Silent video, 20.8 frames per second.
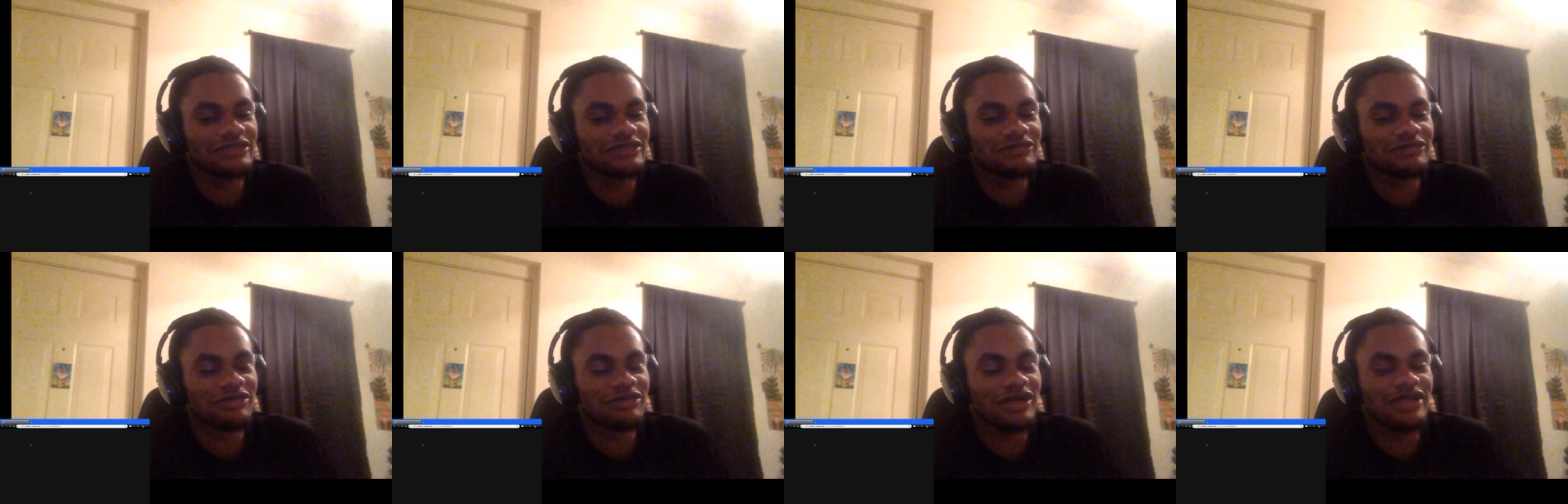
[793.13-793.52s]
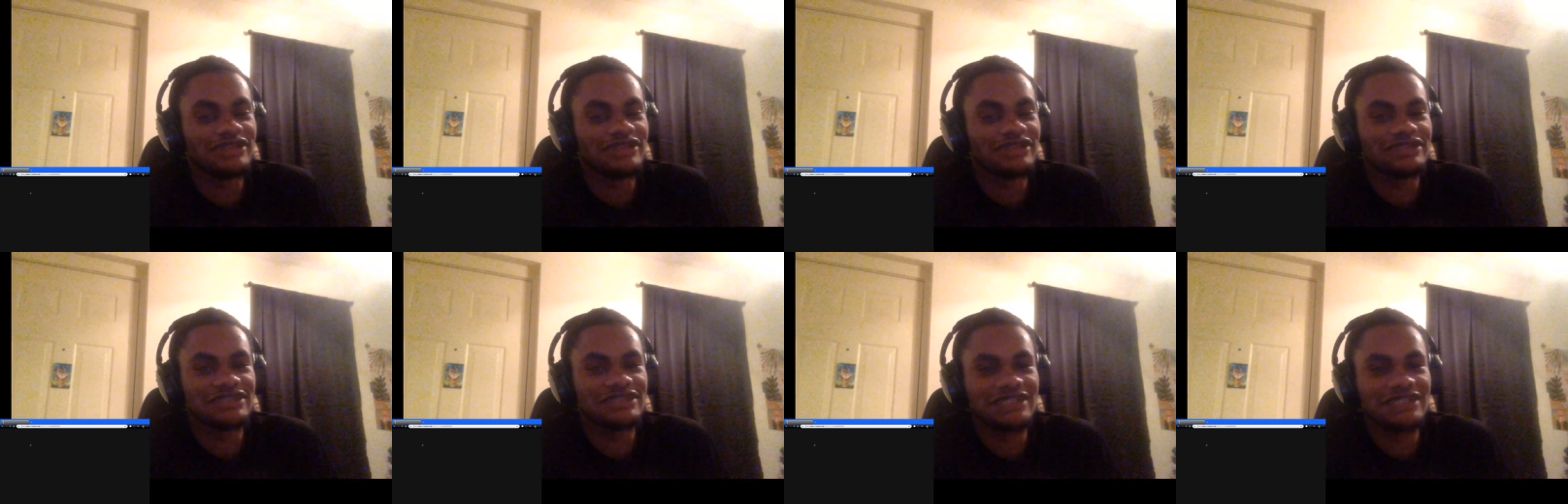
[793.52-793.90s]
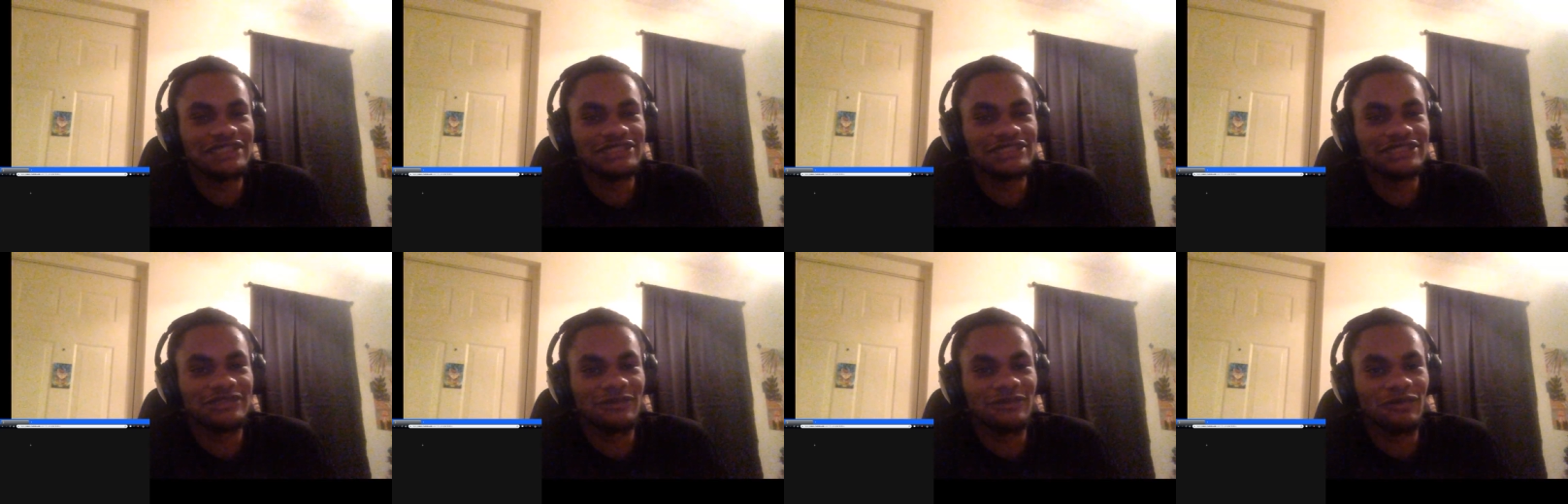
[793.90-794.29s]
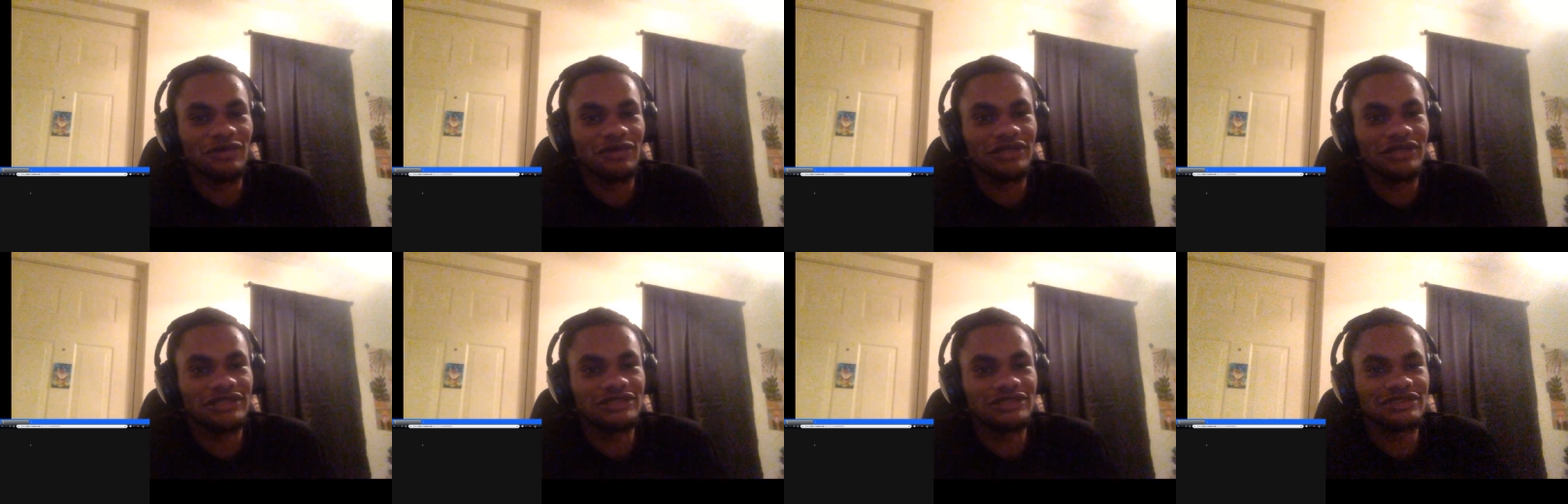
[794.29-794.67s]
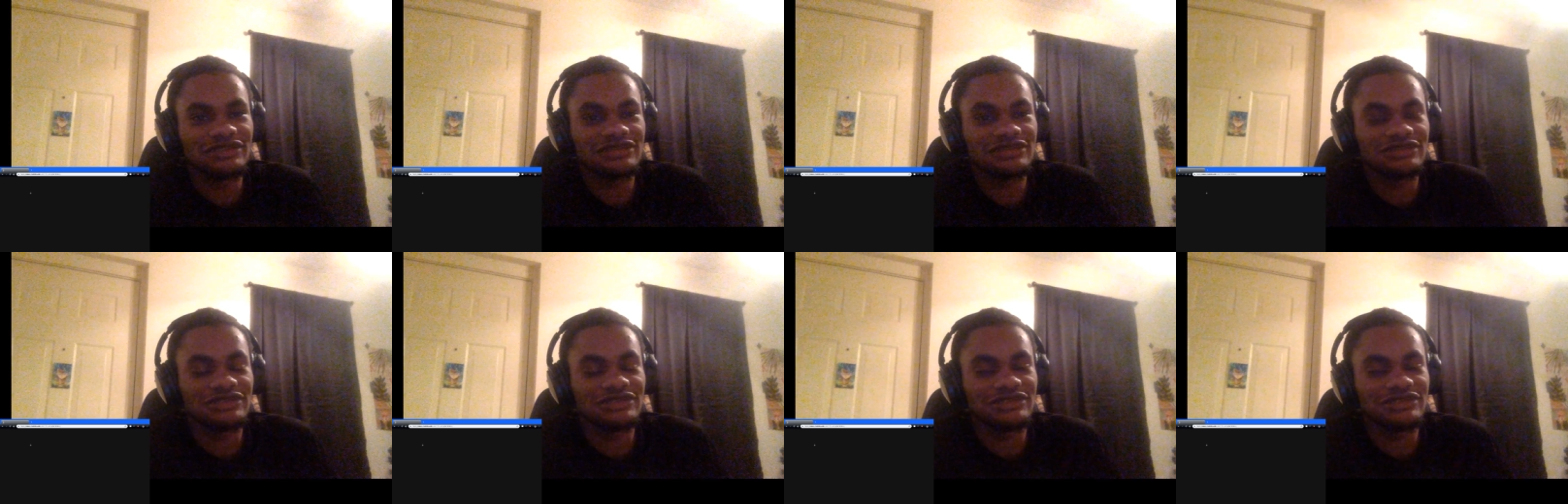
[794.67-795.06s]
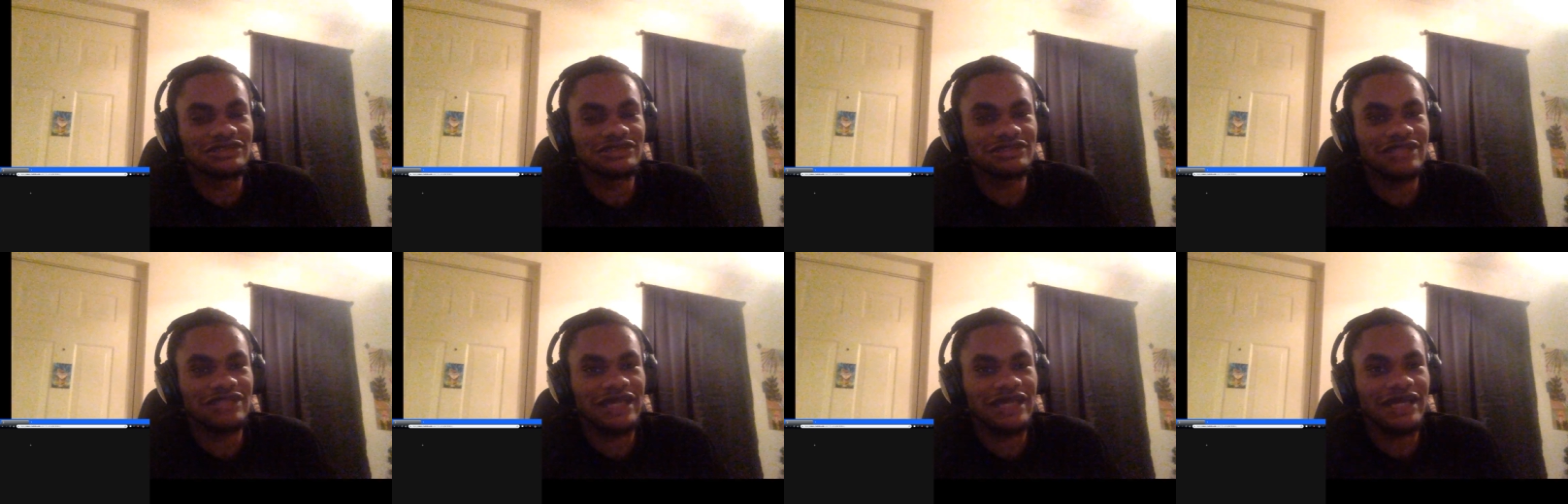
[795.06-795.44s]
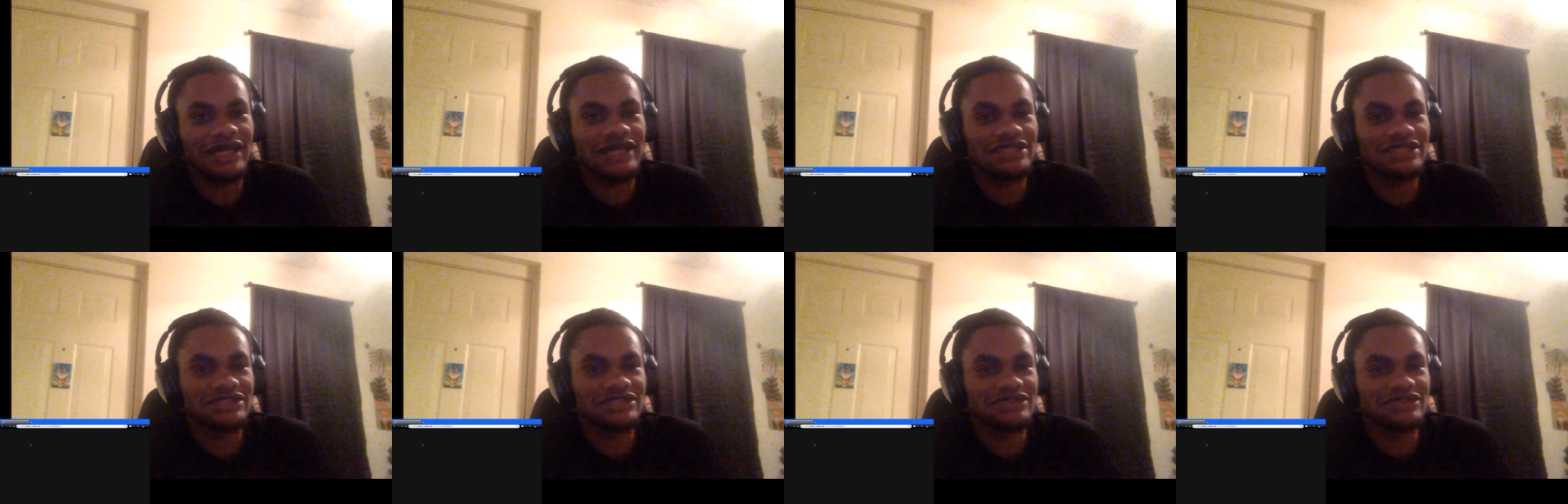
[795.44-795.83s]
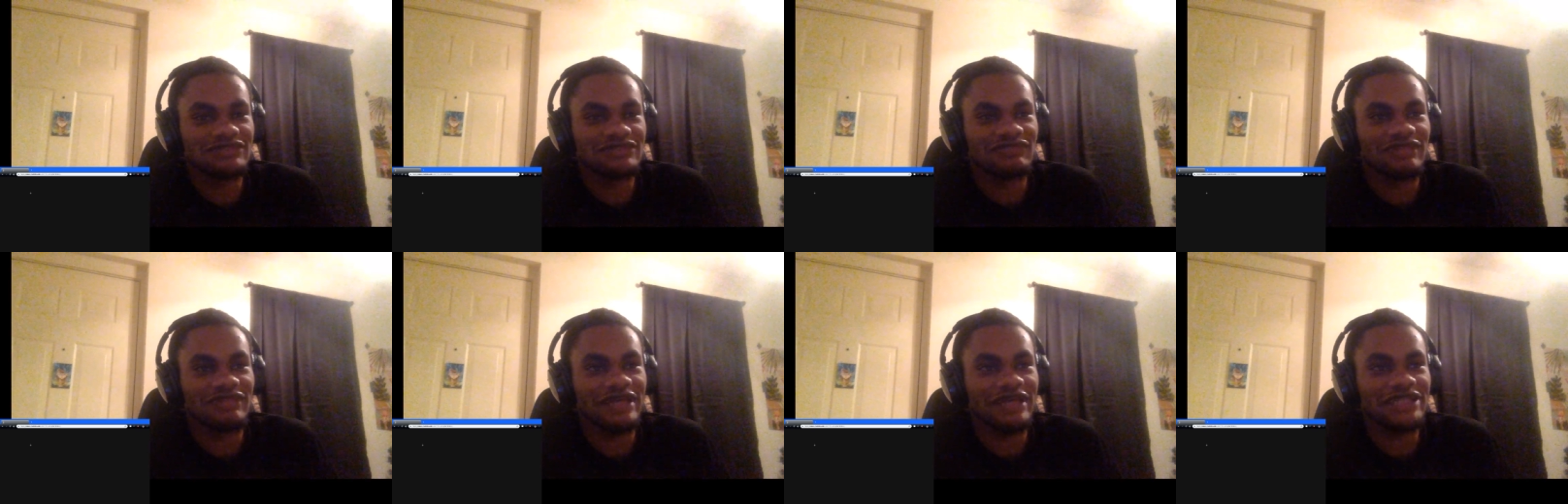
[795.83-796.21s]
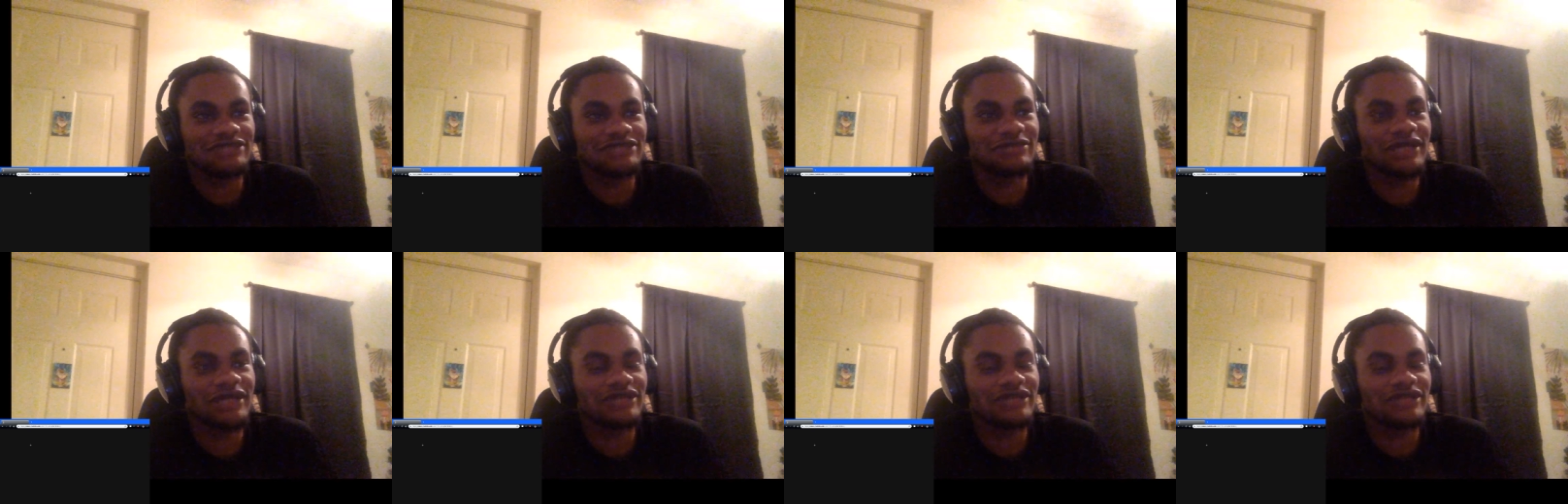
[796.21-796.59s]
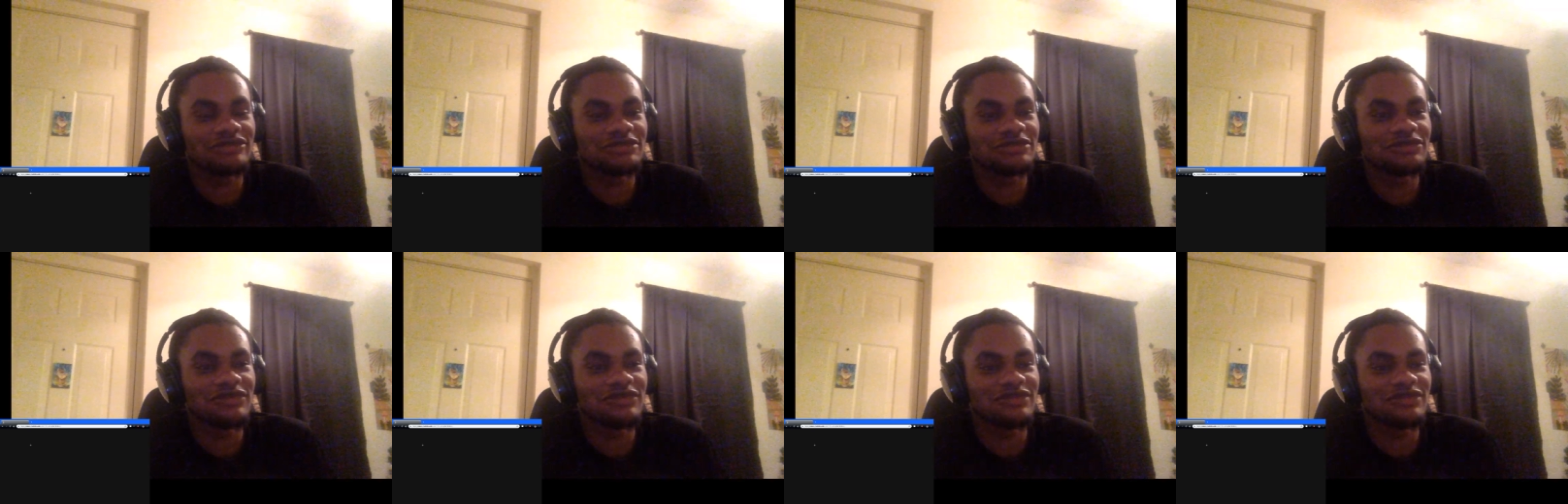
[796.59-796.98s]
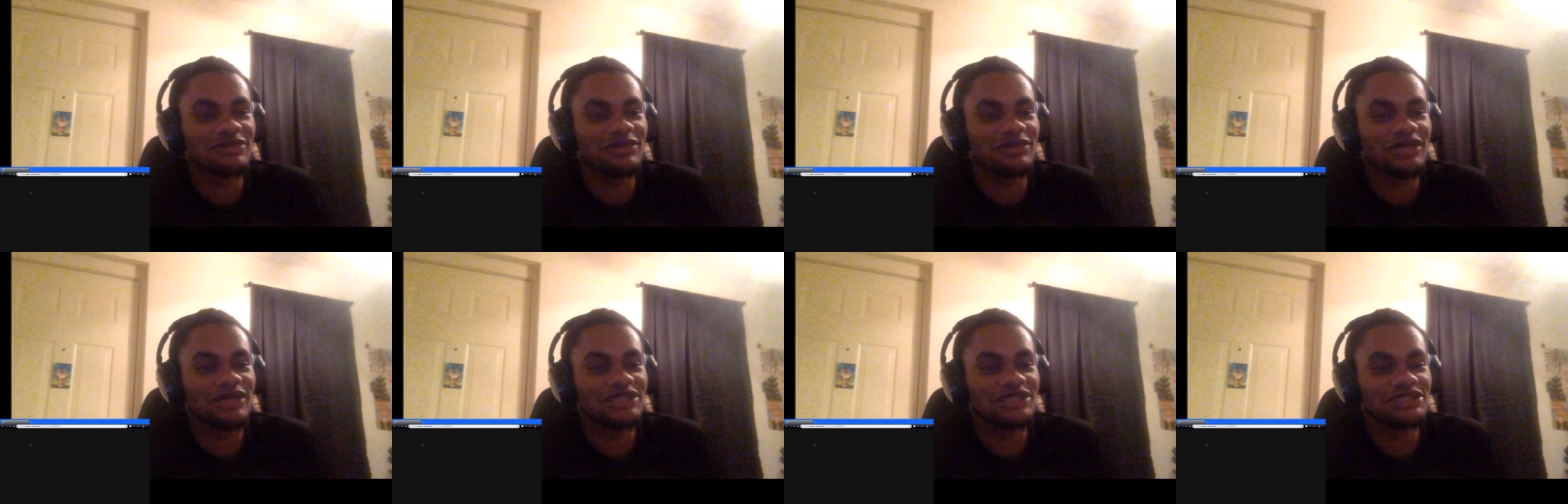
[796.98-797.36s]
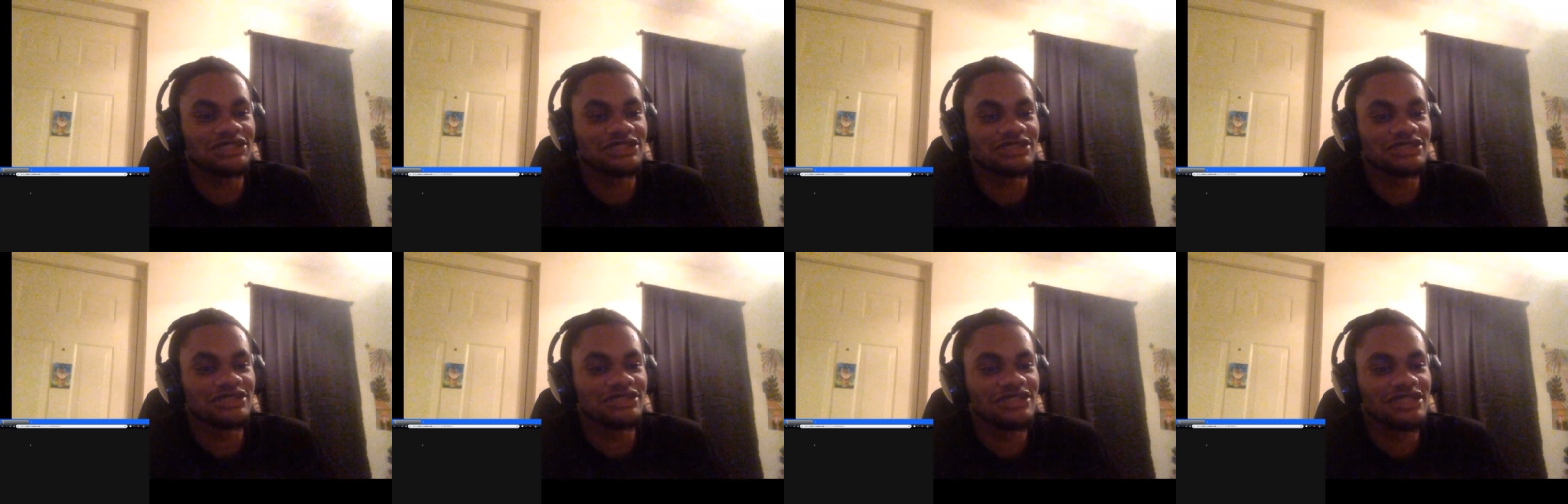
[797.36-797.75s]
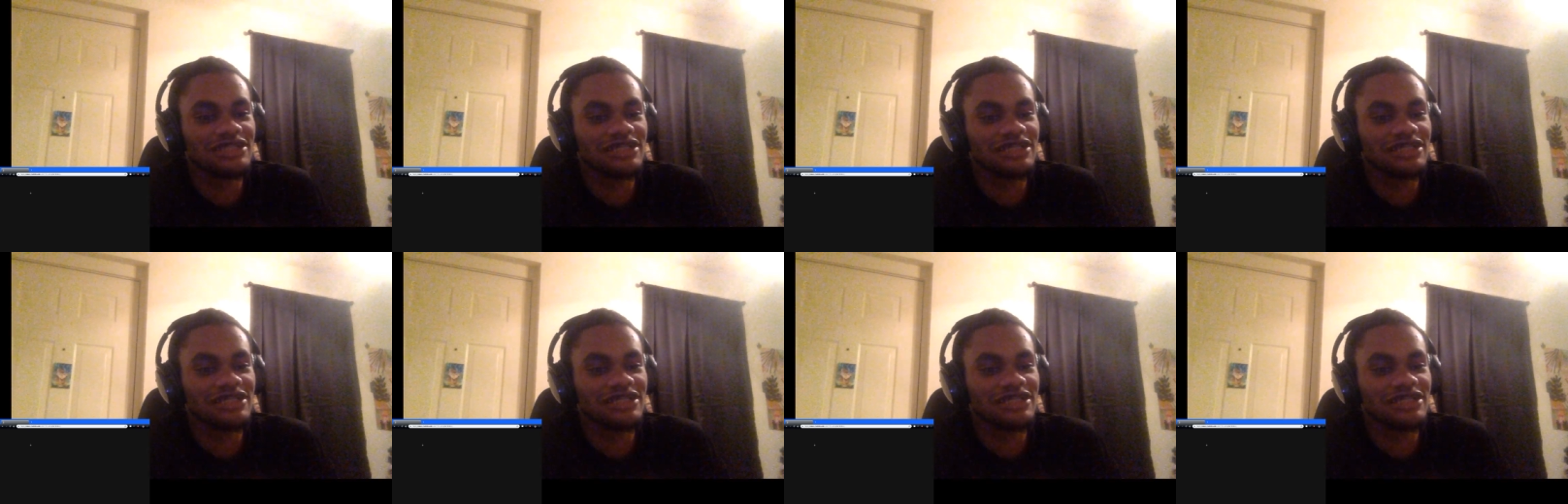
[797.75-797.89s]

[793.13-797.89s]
probably the season one cast flashbacks would be worth watching.